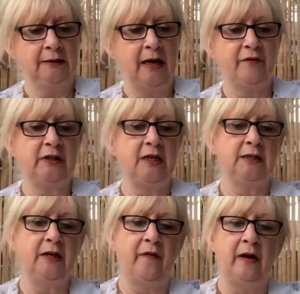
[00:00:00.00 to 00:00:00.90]
Ever since
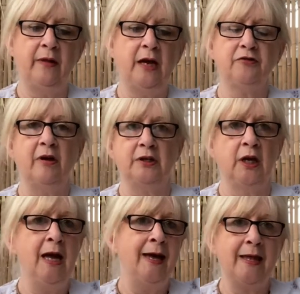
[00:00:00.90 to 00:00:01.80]
he found that treasure,
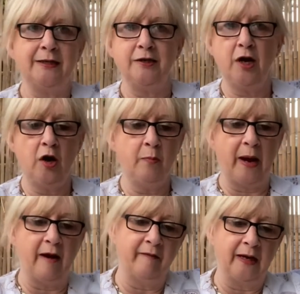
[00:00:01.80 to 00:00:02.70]
there's no
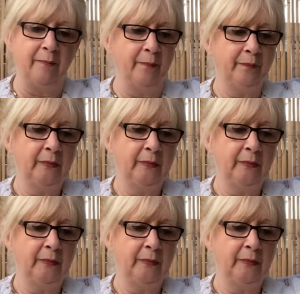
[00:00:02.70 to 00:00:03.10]
bearing him.